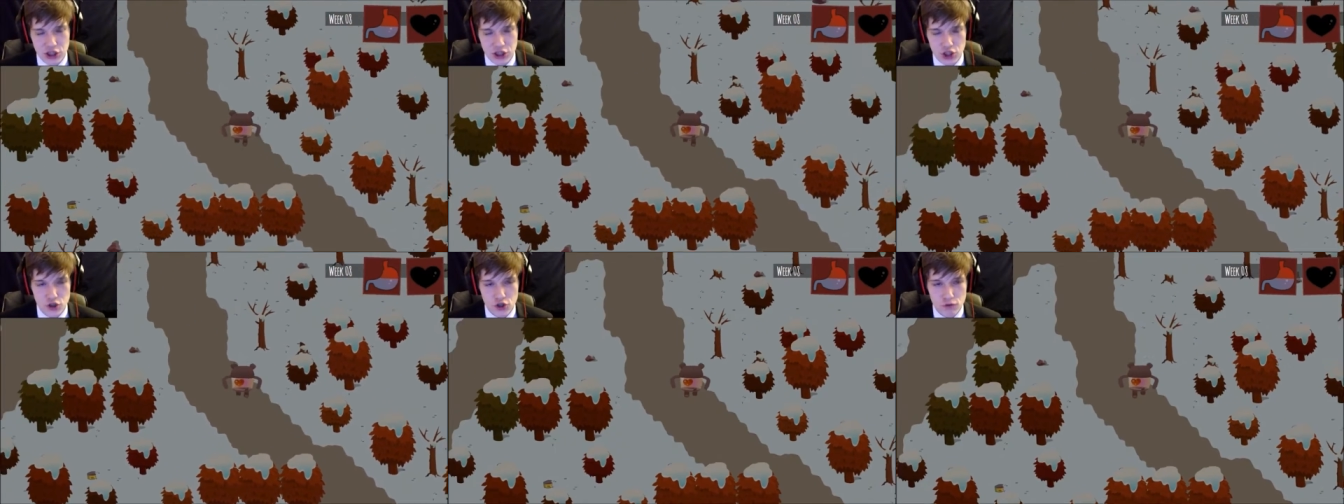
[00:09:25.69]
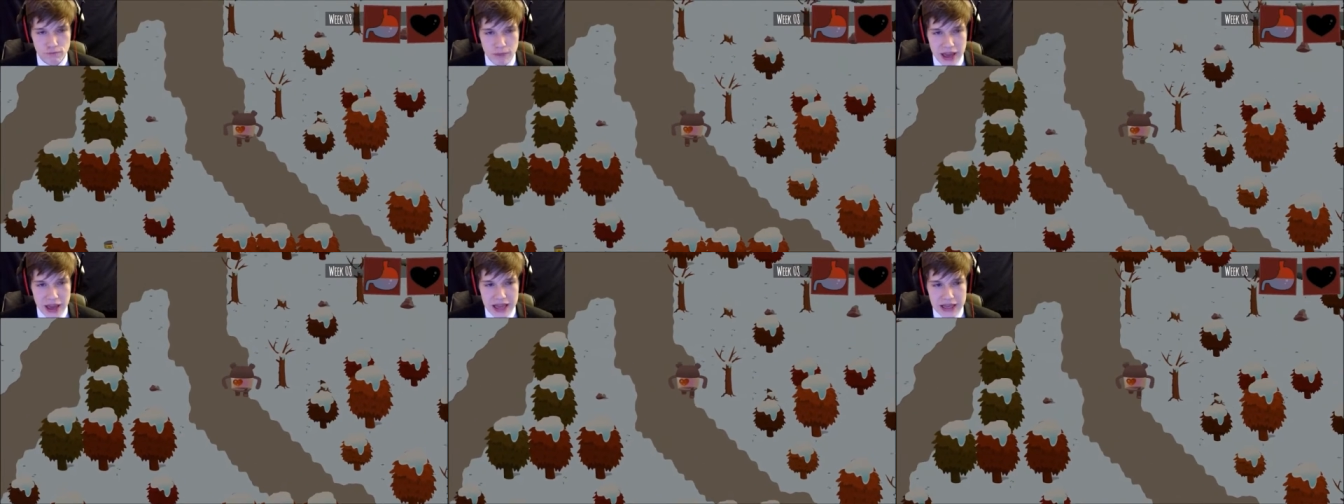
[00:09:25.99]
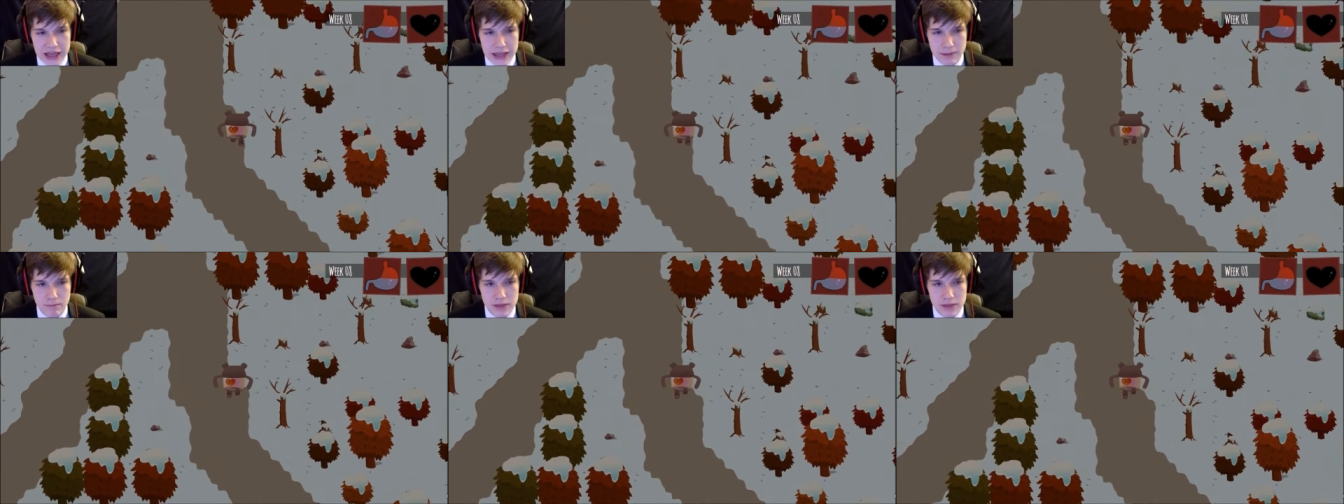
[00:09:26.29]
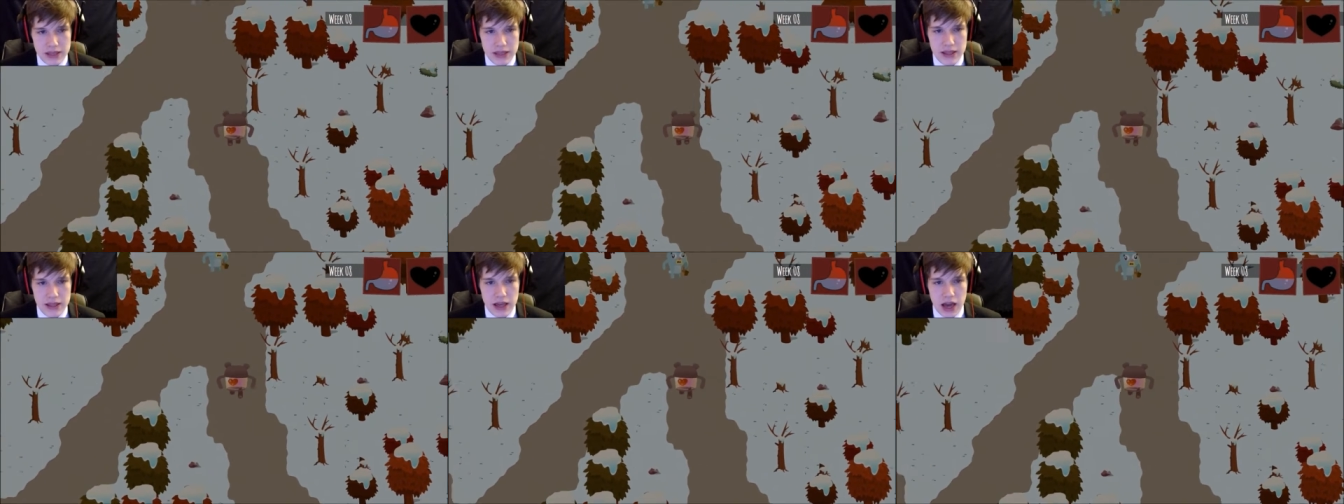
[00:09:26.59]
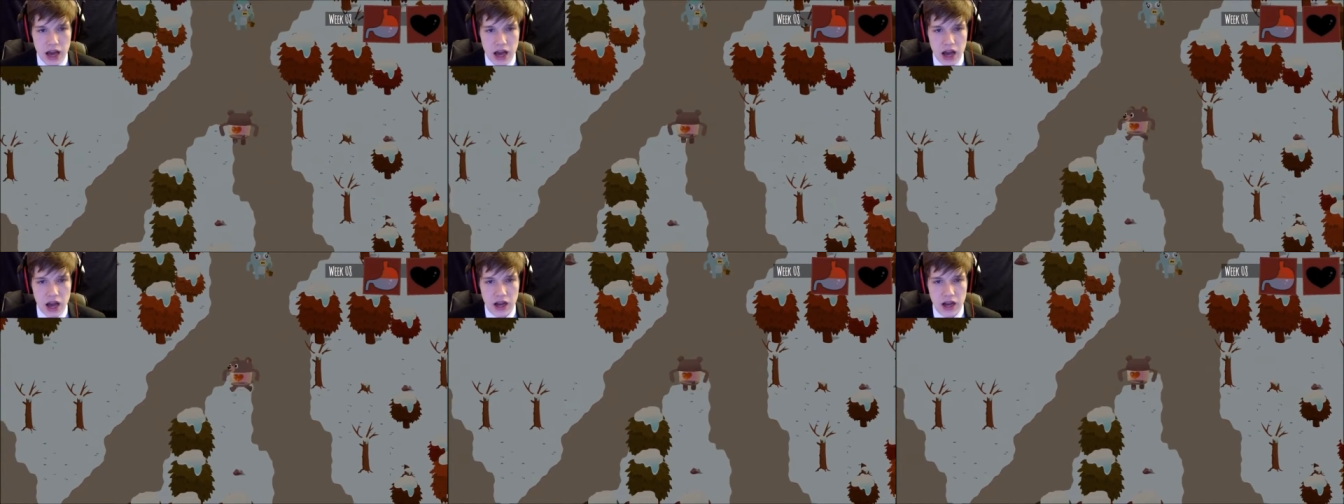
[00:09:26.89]
You making me
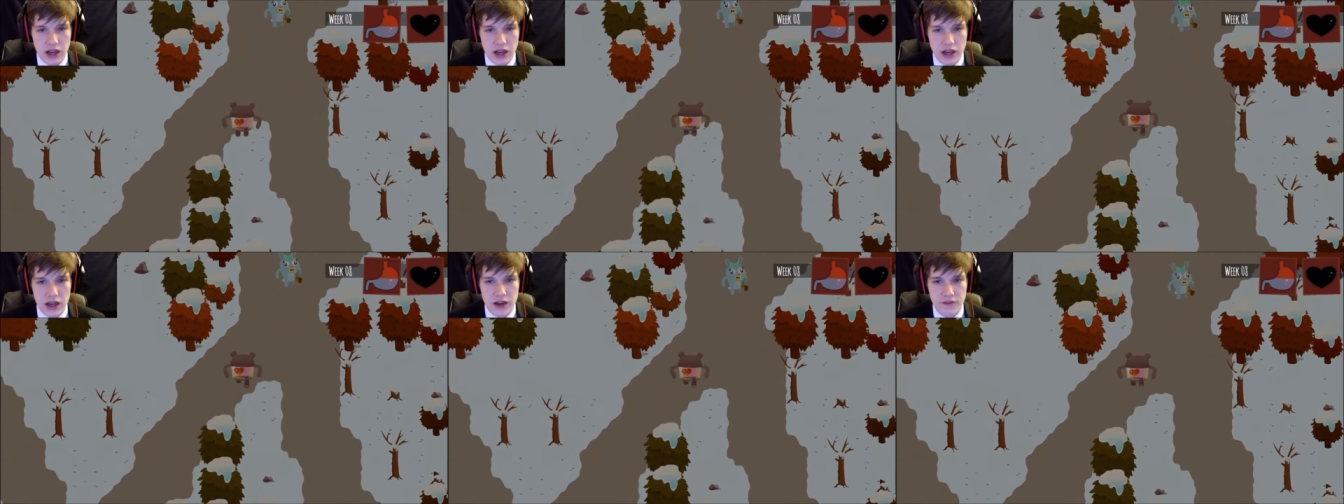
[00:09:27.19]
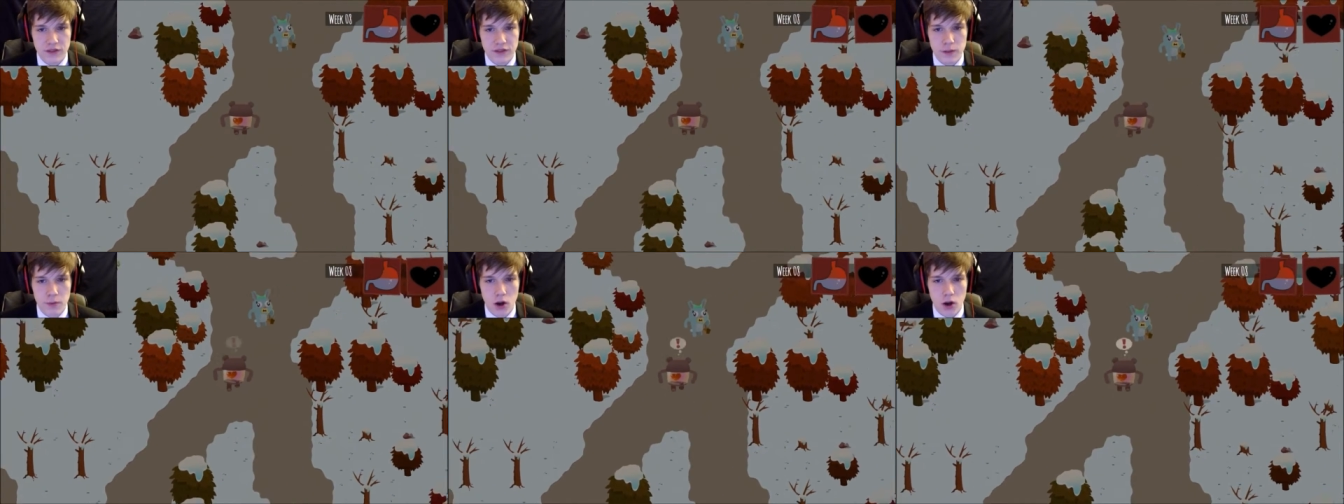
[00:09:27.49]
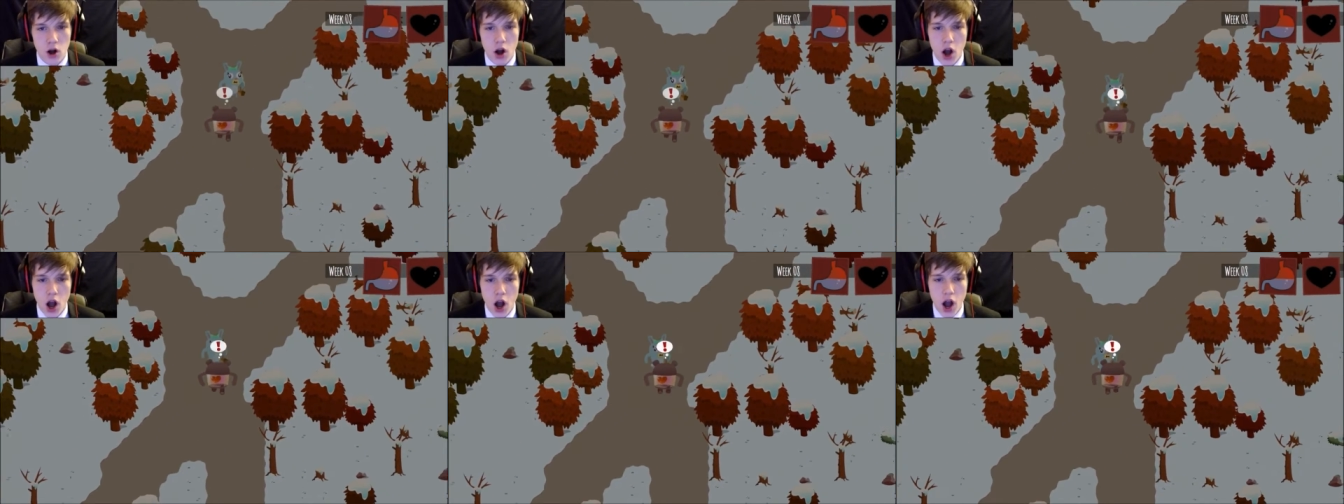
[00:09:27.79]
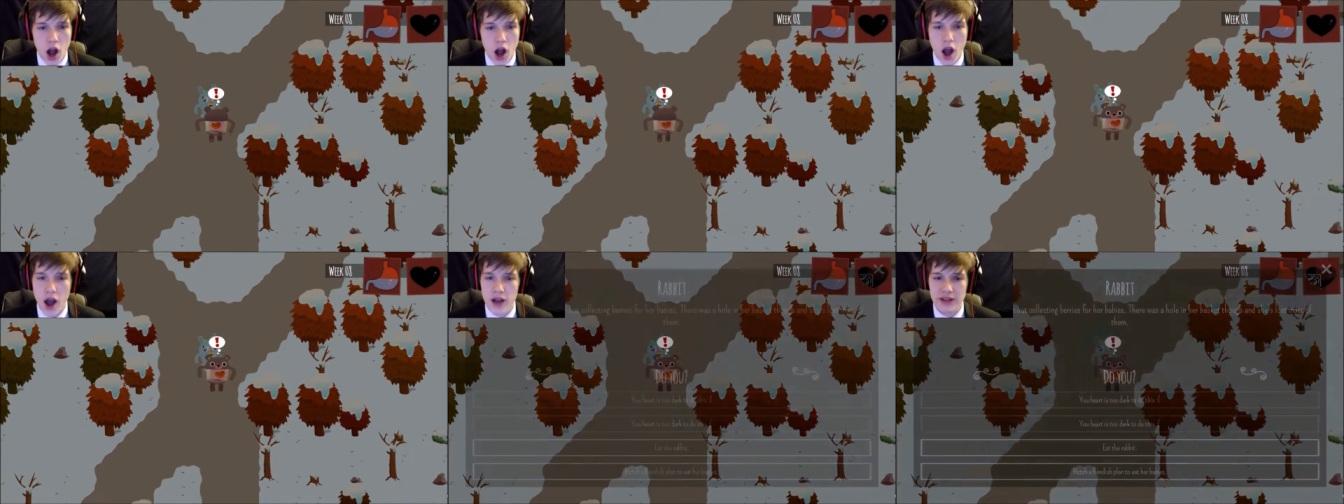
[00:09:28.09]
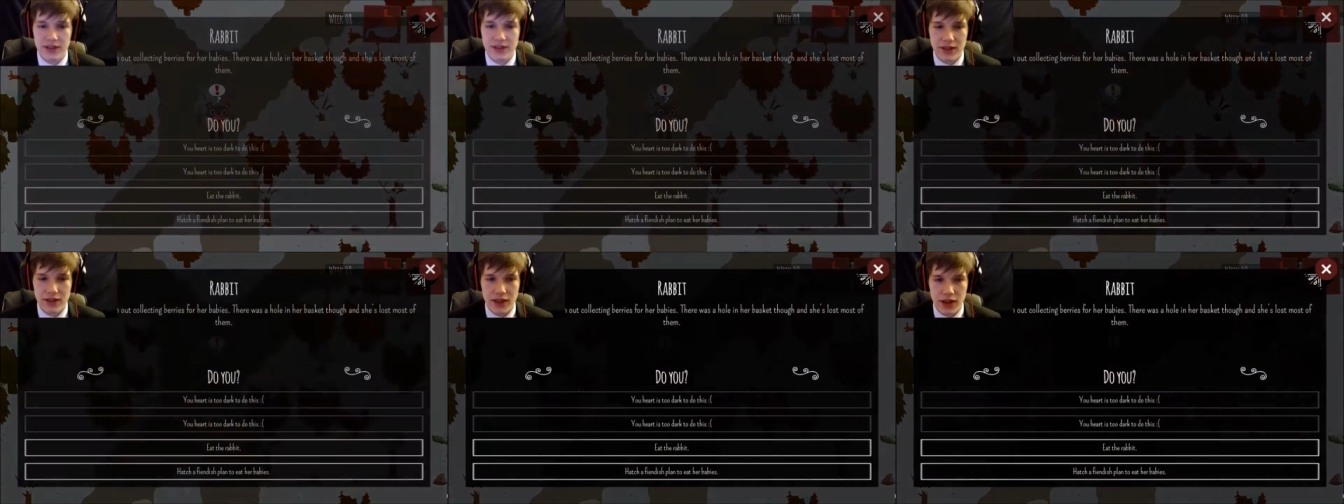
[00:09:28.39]
uncomfortable. Oh,
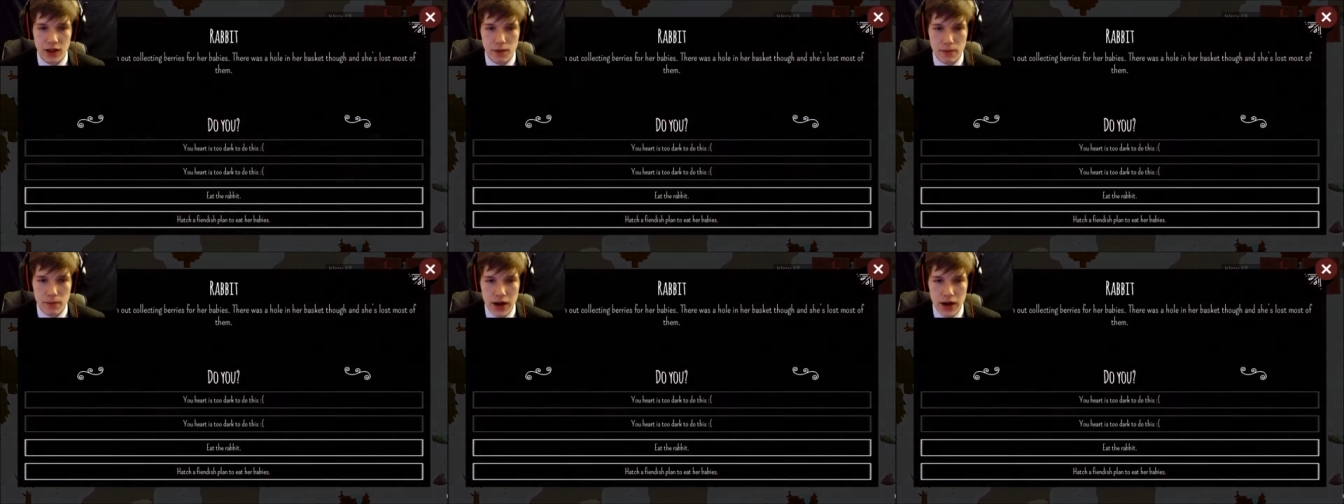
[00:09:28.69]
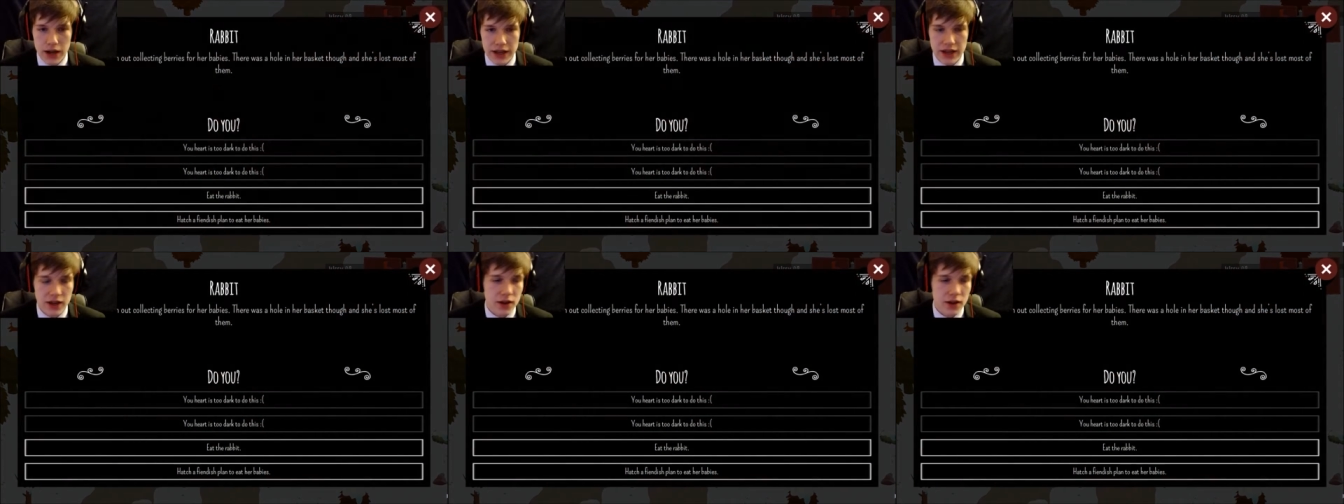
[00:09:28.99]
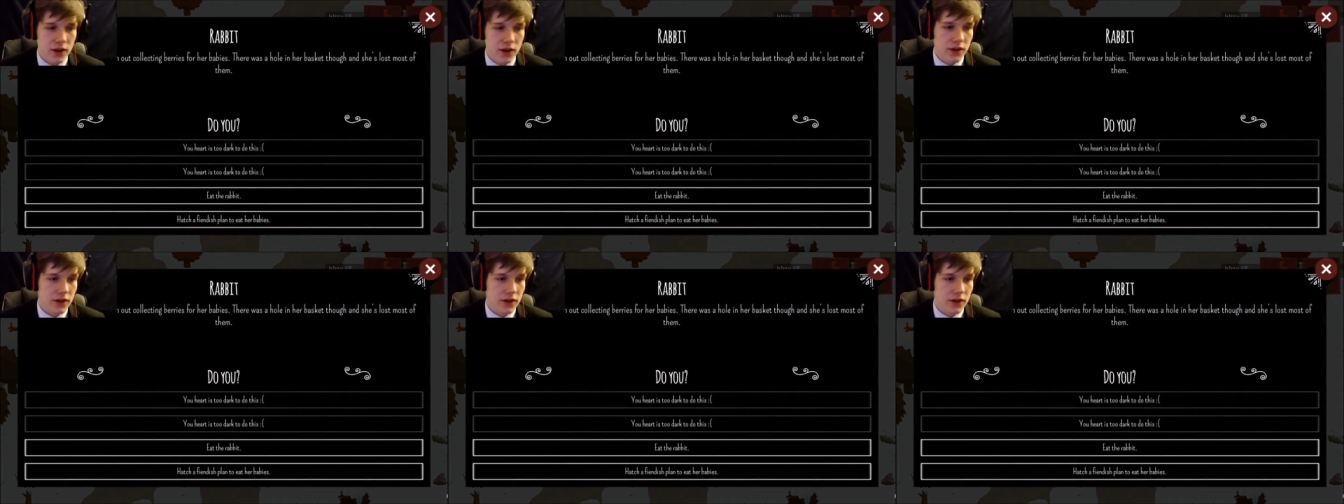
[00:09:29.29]
it's a little bunny.